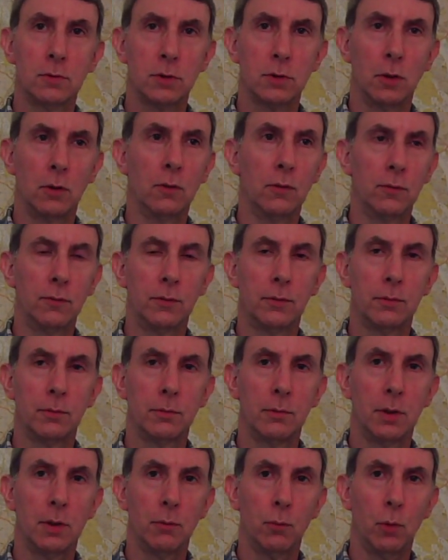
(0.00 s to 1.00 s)
solve
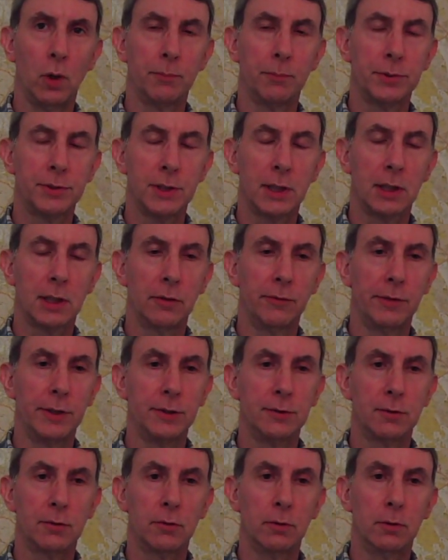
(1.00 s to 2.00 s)
one particular
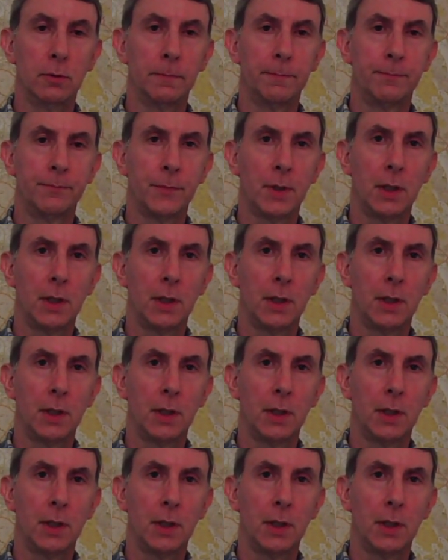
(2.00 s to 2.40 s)
integral.